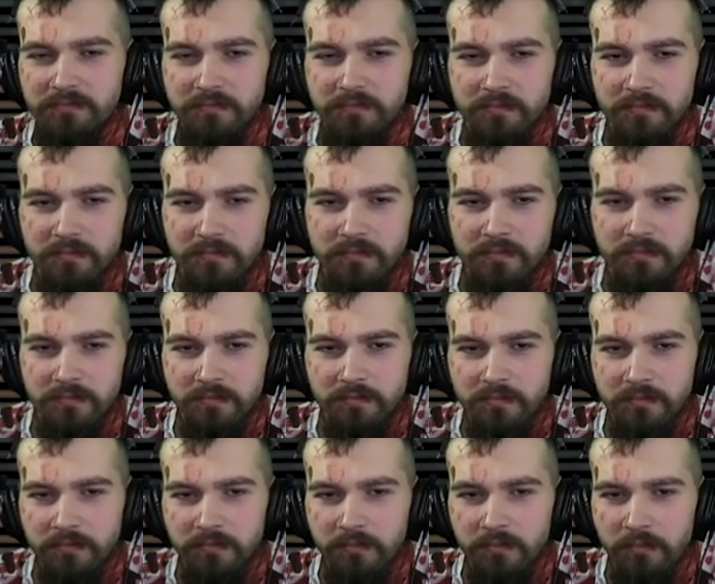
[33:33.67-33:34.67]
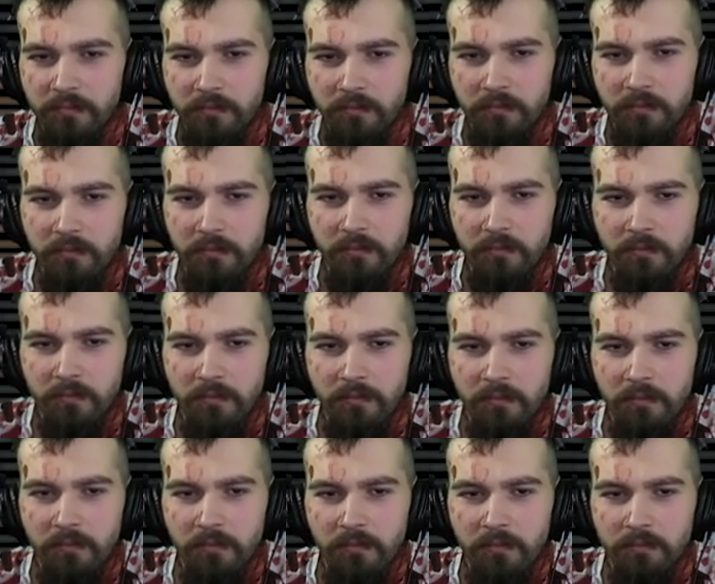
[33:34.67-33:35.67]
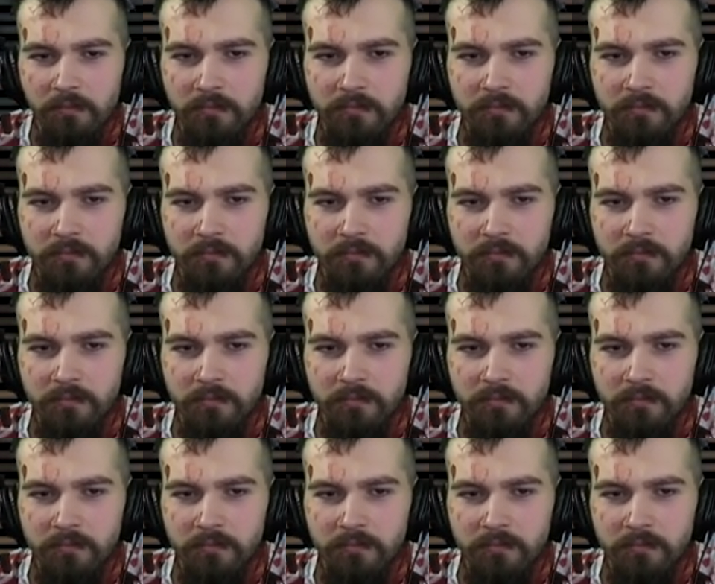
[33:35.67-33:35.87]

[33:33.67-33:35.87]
[no speech]